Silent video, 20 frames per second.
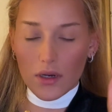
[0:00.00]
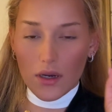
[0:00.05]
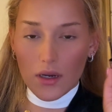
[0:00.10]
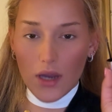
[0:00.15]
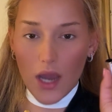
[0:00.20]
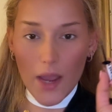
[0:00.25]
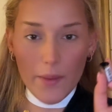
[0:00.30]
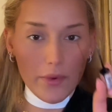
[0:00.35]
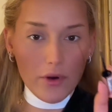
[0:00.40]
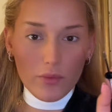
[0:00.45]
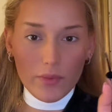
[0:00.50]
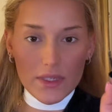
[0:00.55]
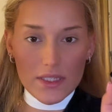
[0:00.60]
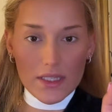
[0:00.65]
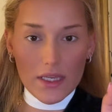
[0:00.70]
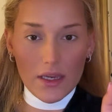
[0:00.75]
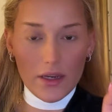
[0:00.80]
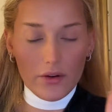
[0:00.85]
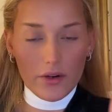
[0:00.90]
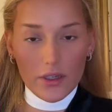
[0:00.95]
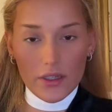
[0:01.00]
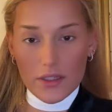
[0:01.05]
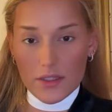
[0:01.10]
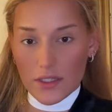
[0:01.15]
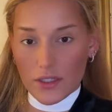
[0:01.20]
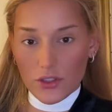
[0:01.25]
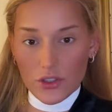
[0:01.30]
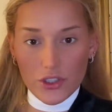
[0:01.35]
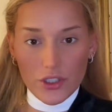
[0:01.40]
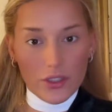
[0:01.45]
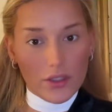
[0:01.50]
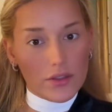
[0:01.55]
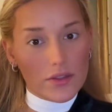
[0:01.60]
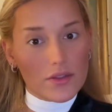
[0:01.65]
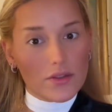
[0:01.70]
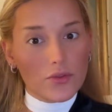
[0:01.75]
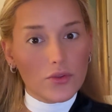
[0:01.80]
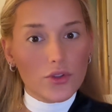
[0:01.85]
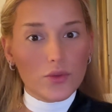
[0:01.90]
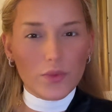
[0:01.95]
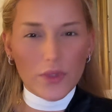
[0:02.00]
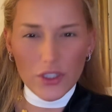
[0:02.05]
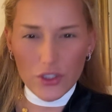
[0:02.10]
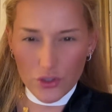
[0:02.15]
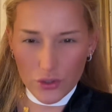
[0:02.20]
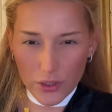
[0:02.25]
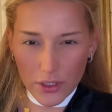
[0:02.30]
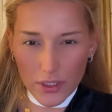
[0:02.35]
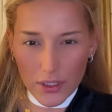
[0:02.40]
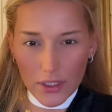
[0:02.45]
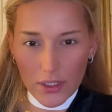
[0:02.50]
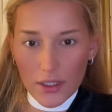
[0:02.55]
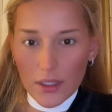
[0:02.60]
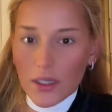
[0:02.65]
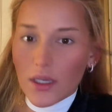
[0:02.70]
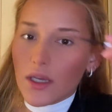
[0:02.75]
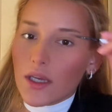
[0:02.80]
eyebrow mascaras and gels could be tricky.